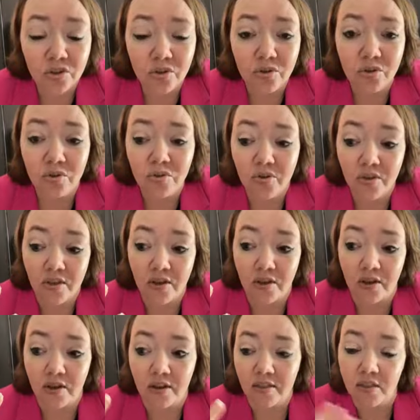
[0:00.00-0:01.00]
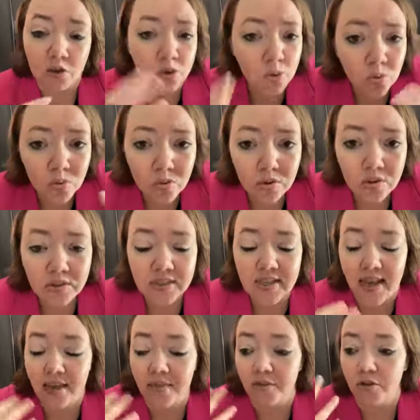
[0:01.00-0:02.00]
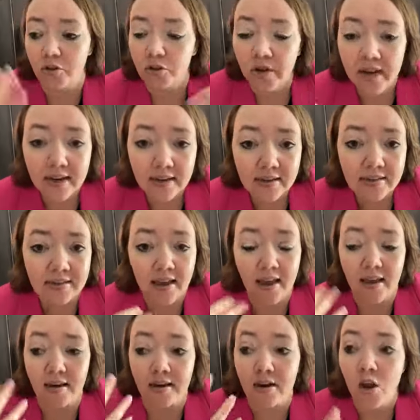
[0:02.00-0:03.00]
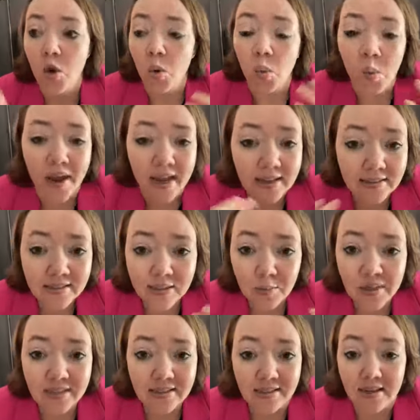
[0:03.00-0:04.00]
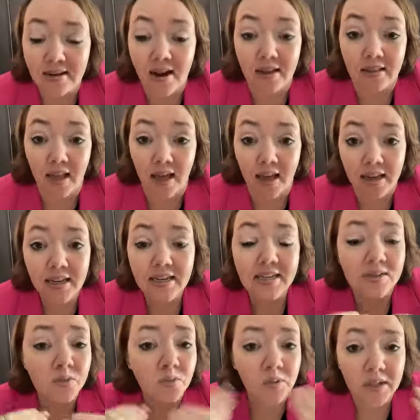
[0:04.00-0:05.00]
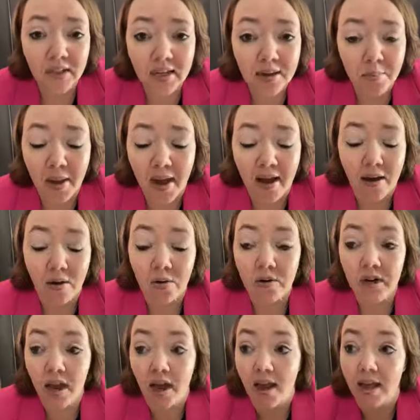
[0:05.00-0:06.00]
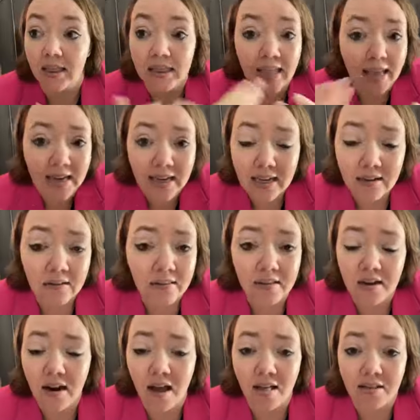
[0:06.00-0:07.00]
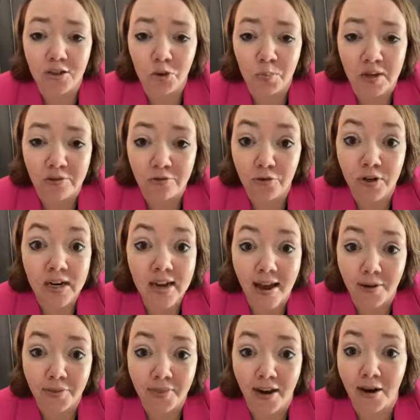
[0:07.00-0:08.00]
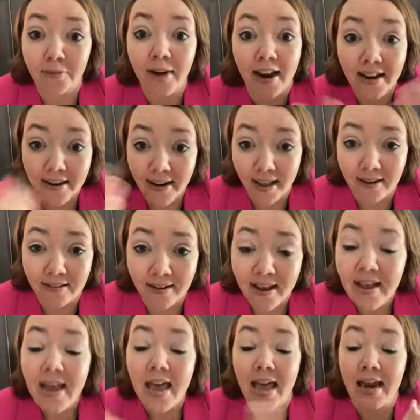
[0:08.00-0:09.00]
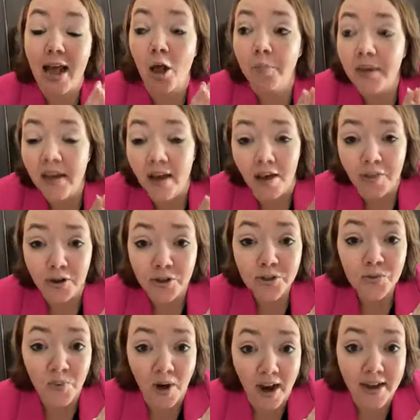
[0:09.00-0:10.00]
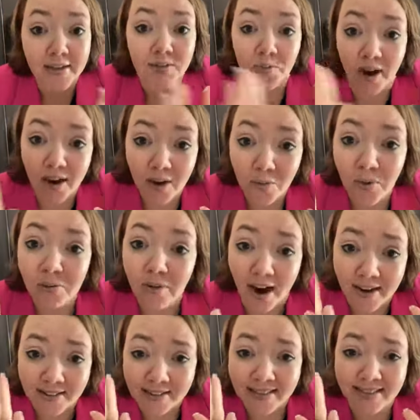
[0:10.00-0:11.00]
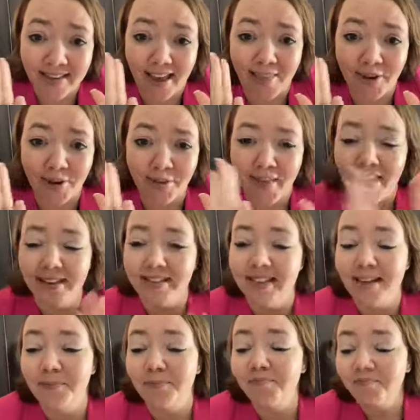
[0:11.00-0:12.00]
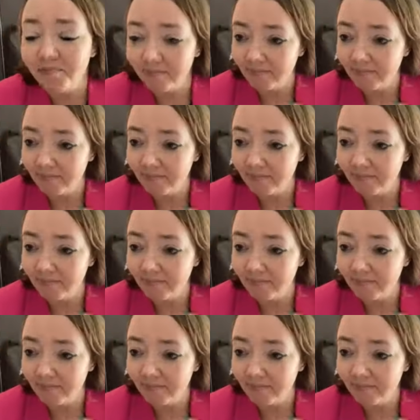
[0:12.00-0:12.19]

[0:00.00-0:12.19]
to the tools and the tricks and ways to be seen online is really about letting the knowledge be free out there, right? And helping others rise, right? We rise together. That is it.